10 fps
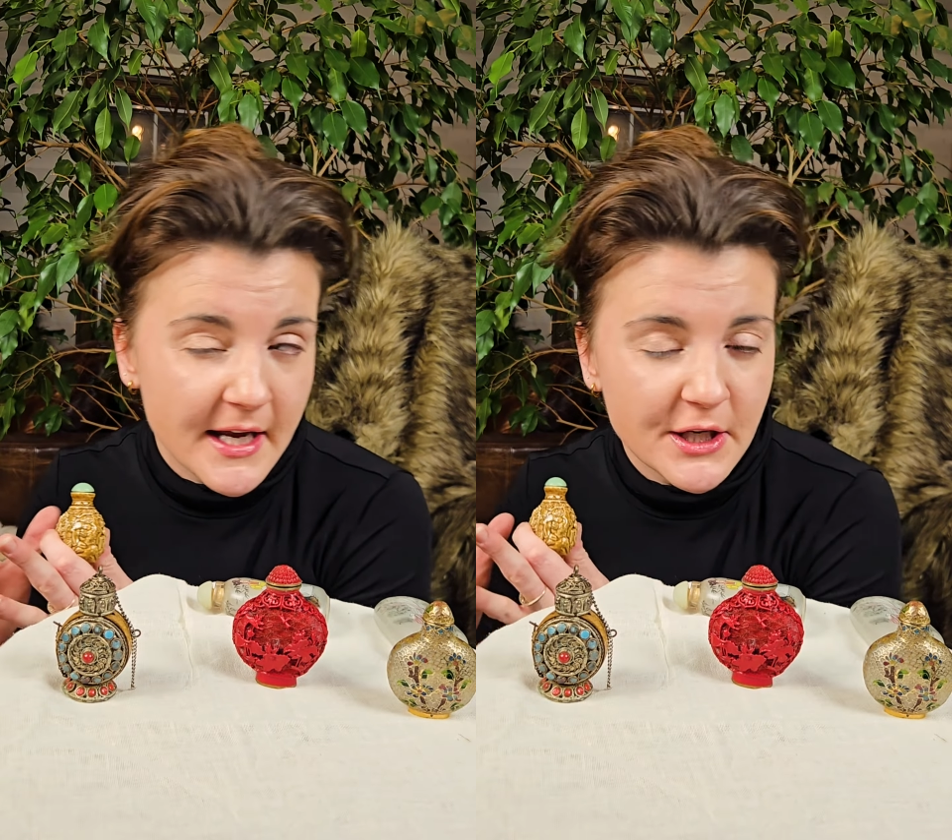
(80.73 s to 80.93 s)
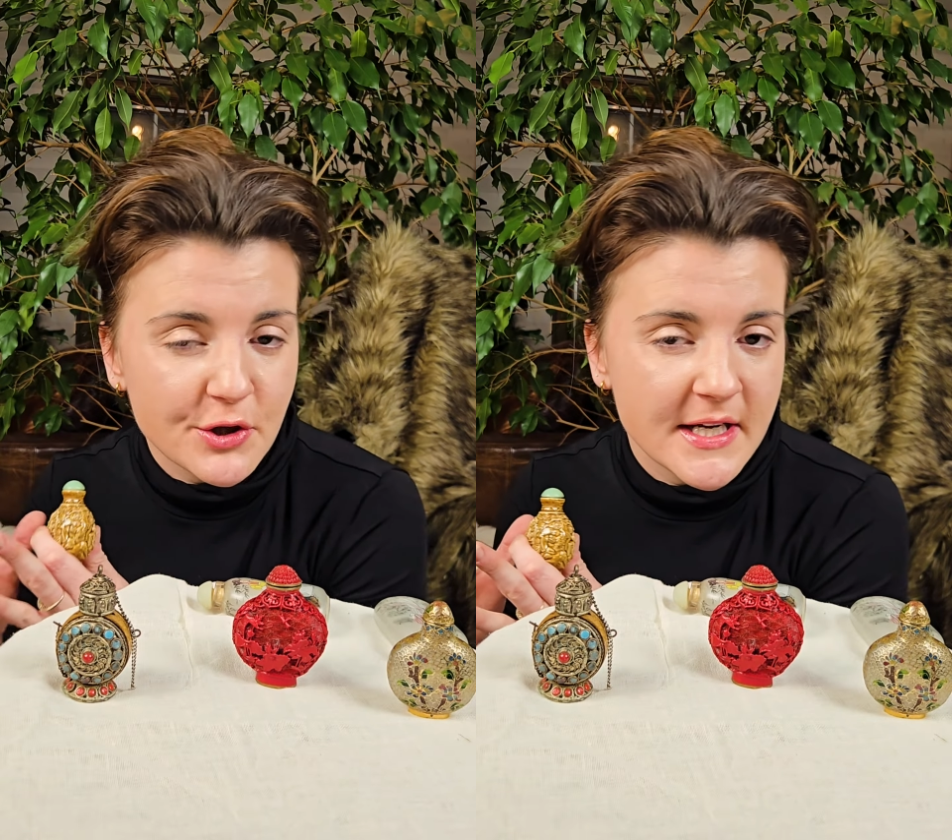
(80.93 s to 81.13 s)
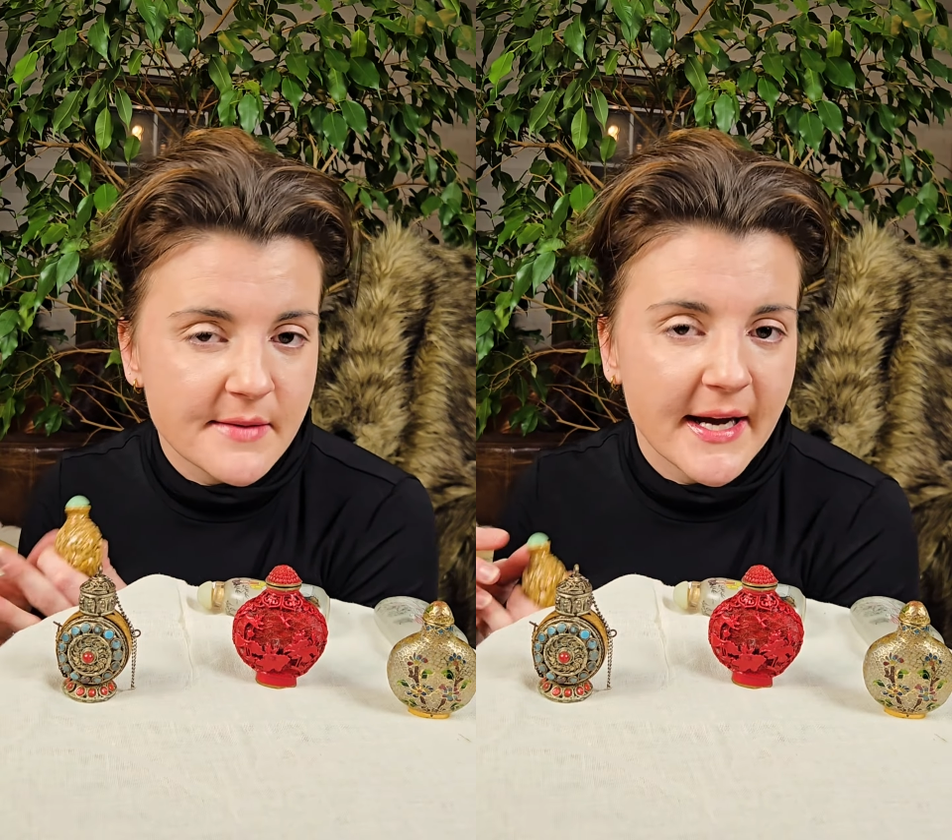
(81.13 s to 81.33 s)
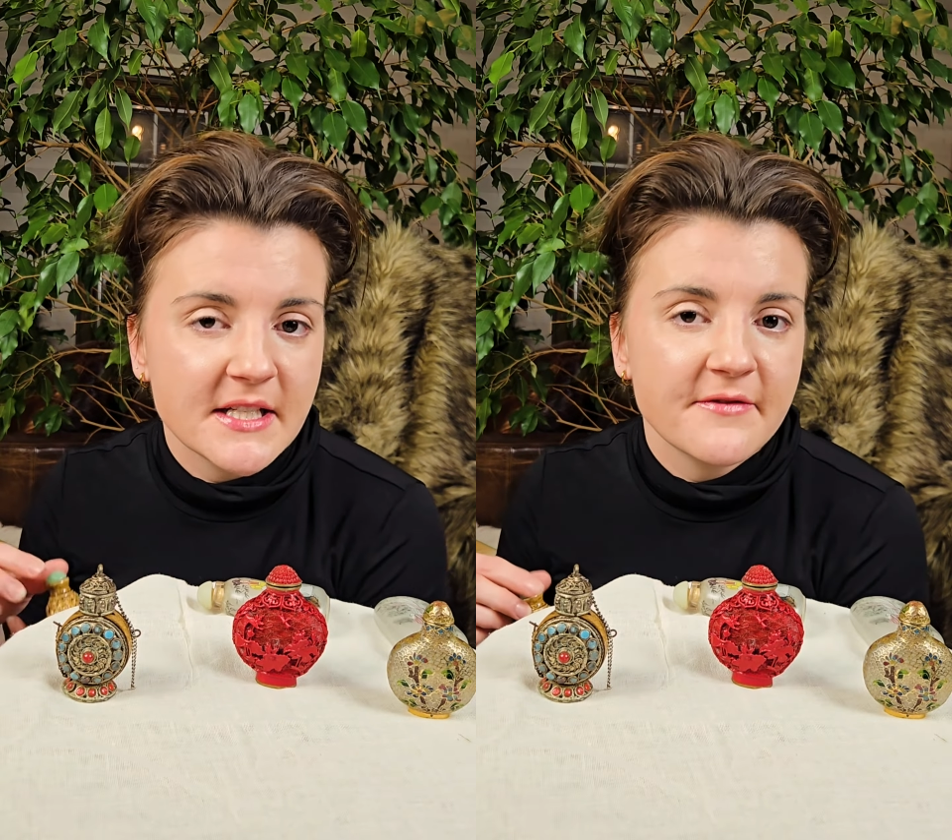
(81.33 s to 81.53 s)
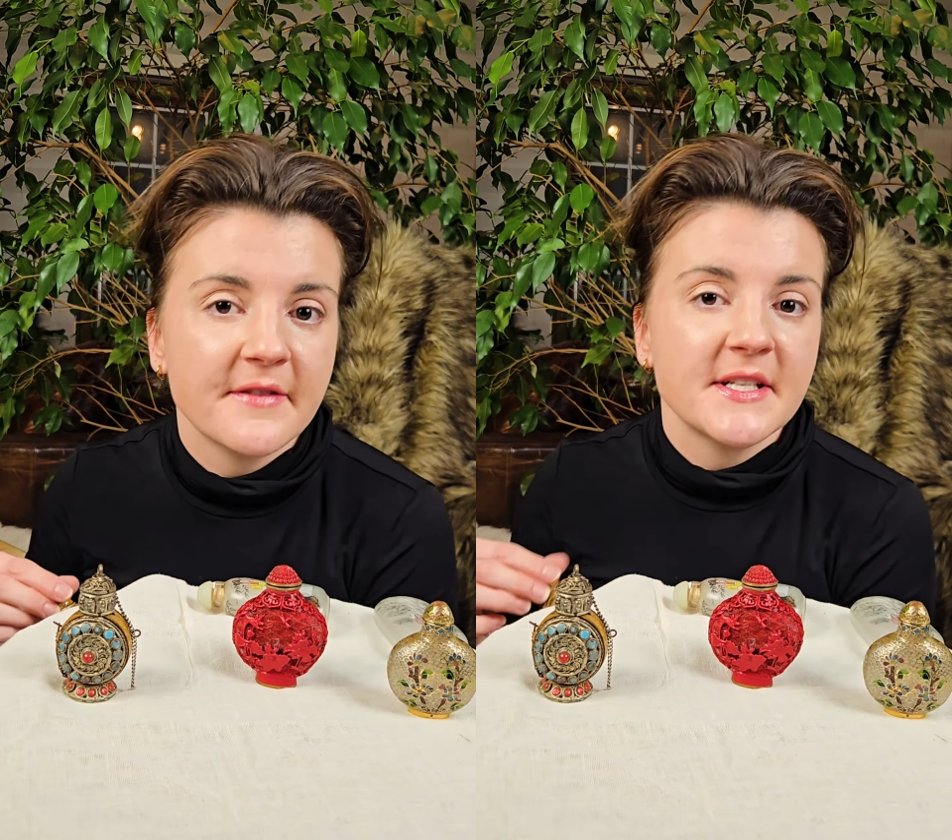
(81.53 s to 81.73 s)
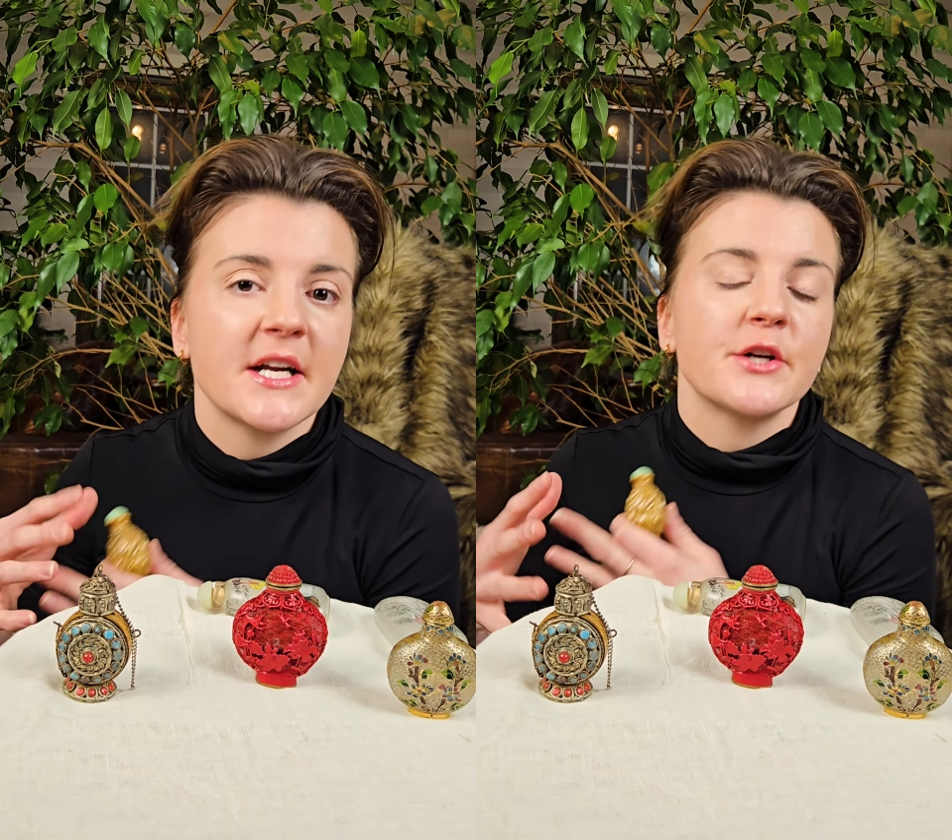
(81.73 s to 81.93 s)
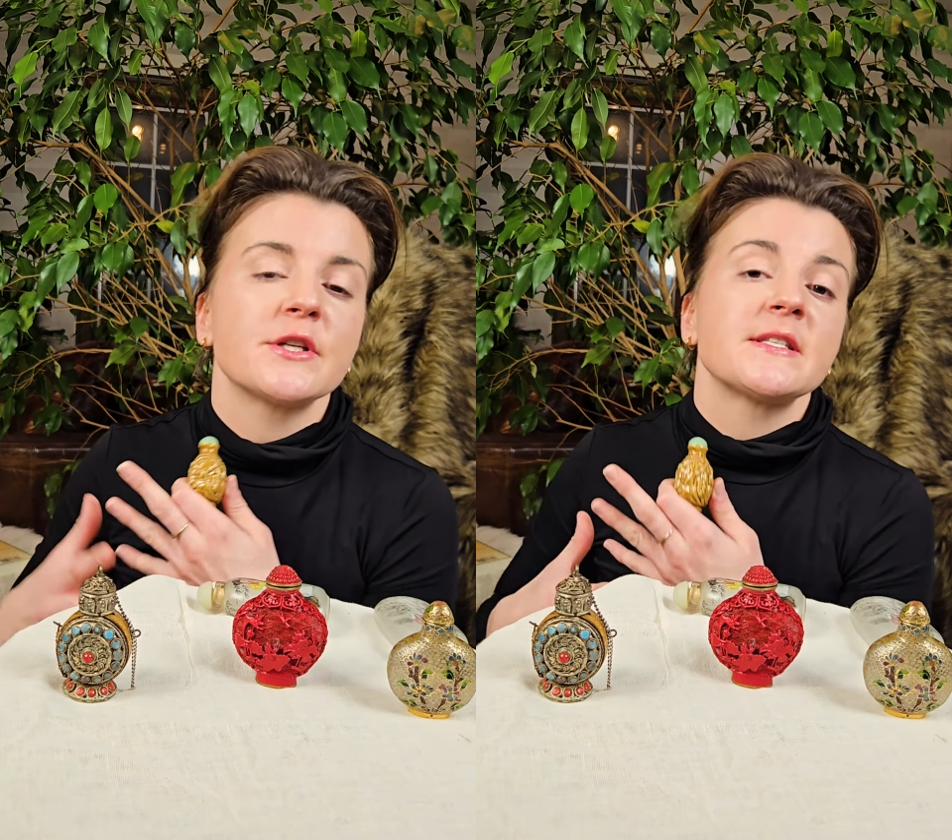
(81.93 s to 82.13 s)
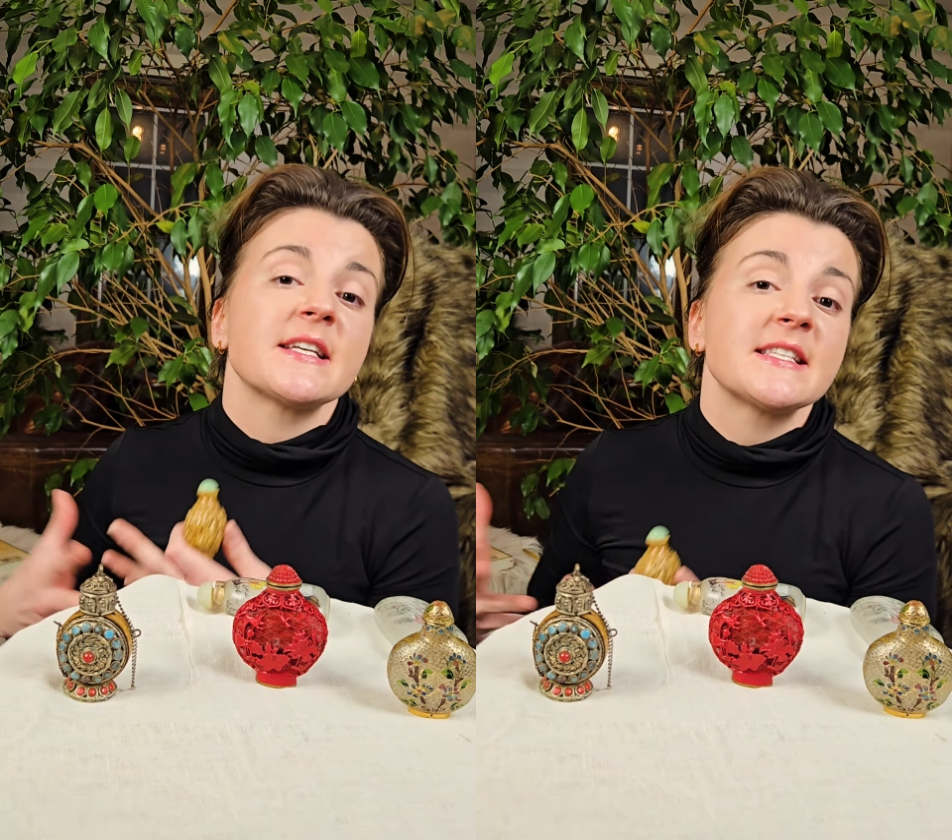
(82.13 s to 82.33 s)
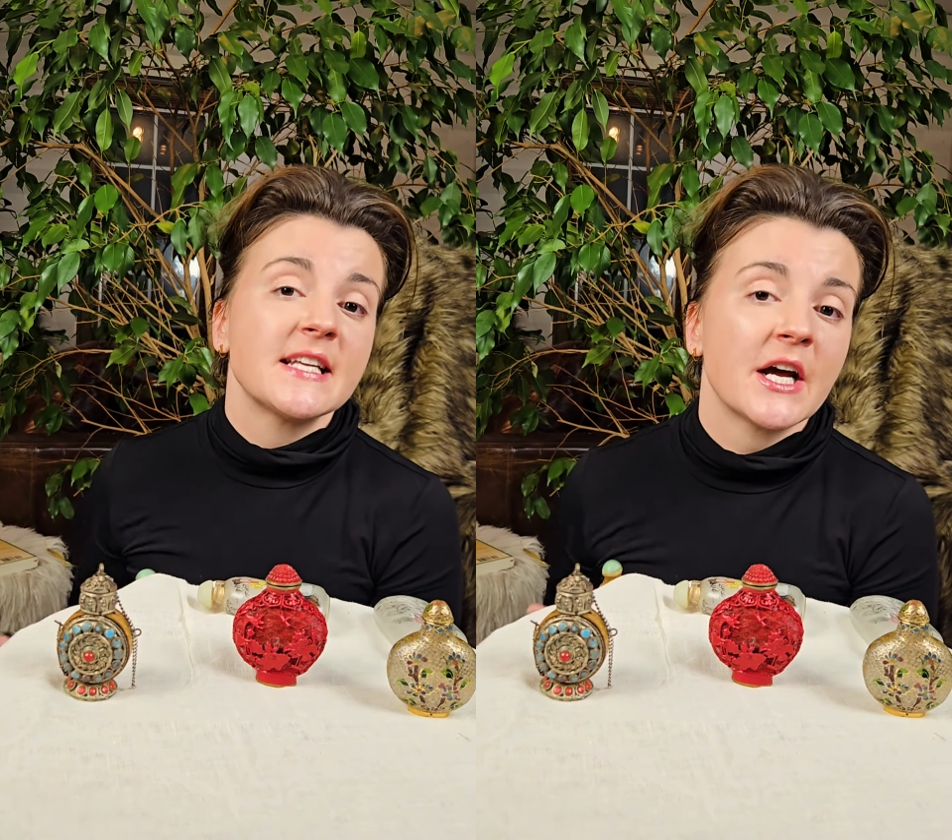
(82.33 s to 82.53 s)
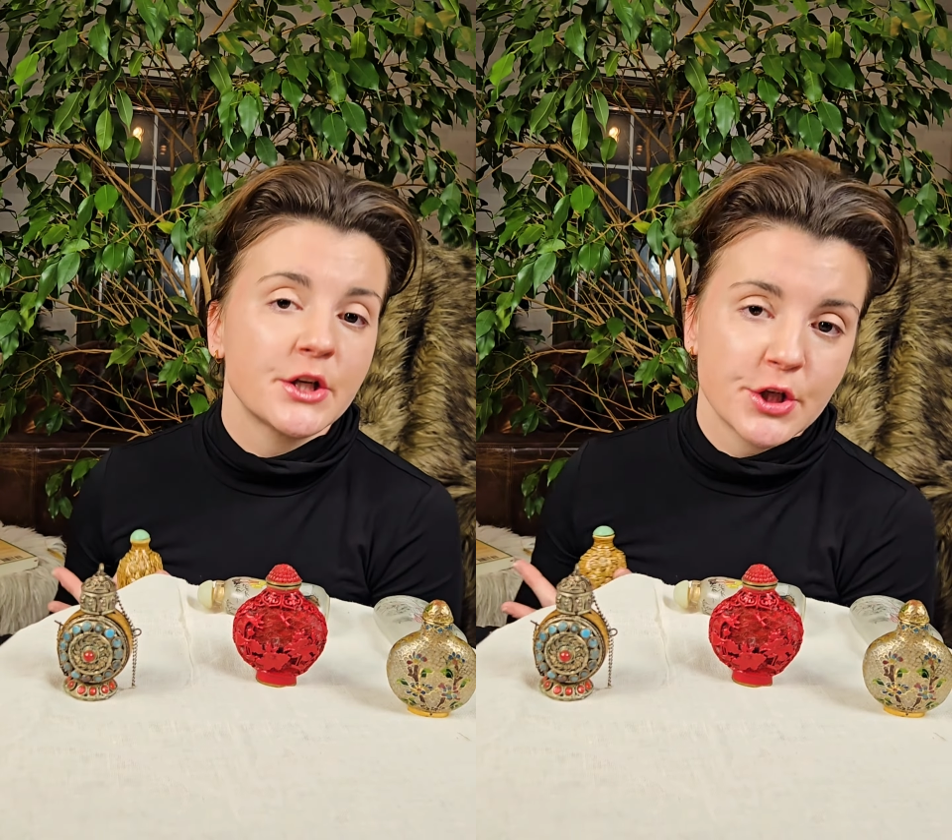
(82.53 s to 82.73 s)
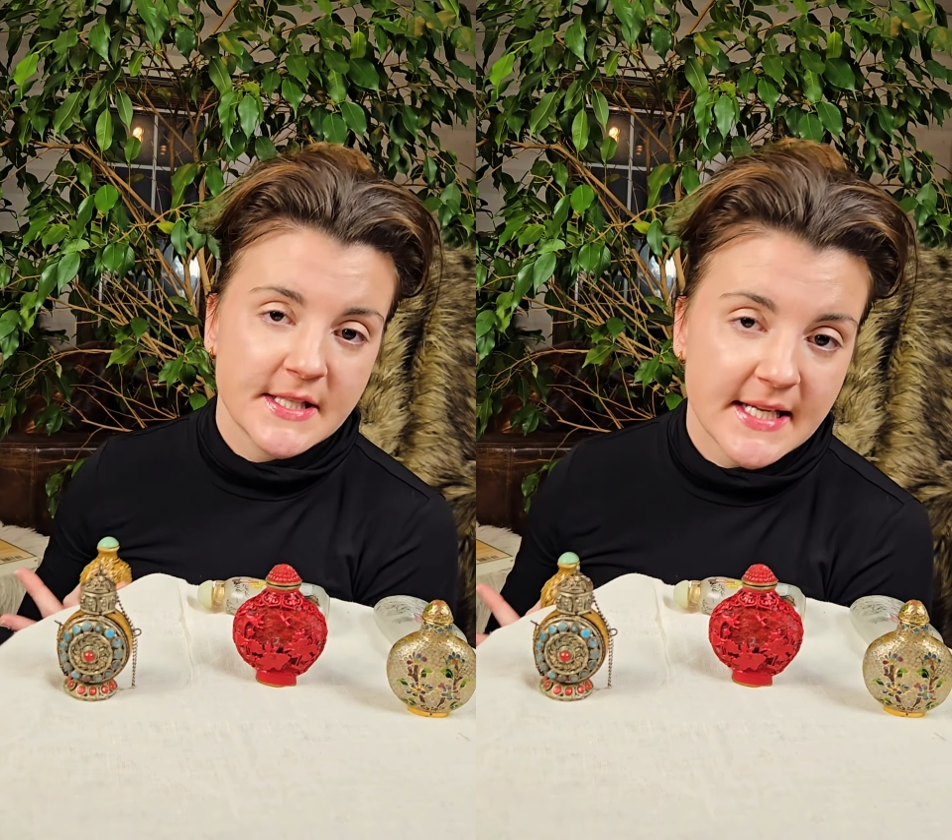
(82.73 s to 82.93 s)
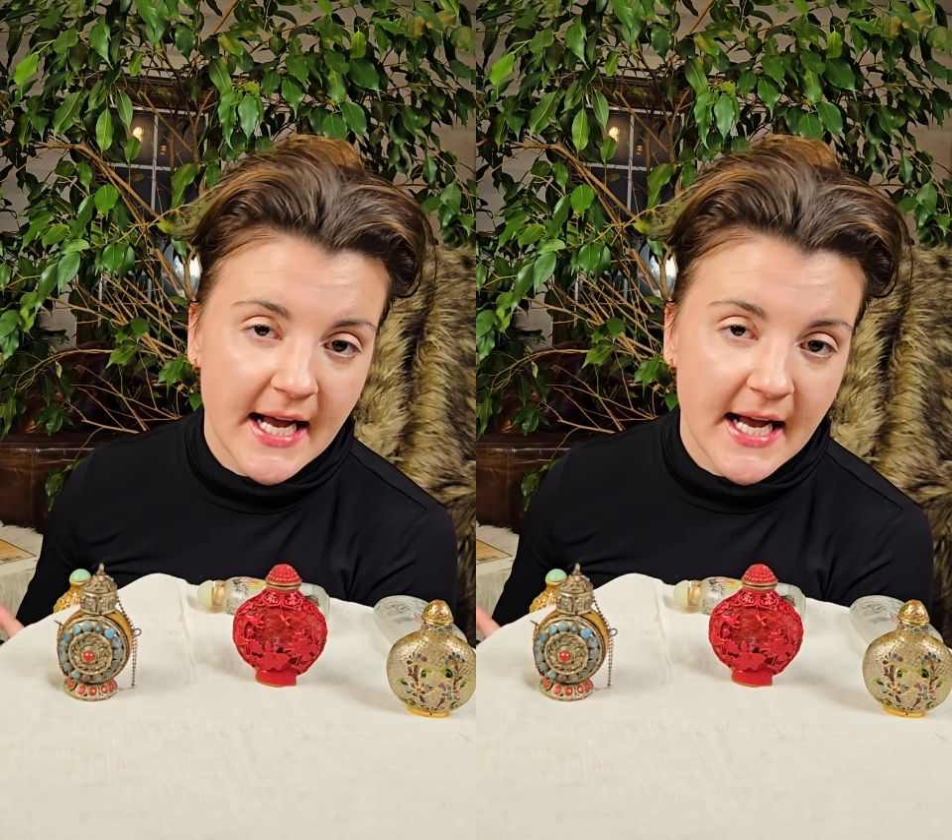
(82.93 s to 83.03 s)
They can trace it back to the 1500s, 1600s.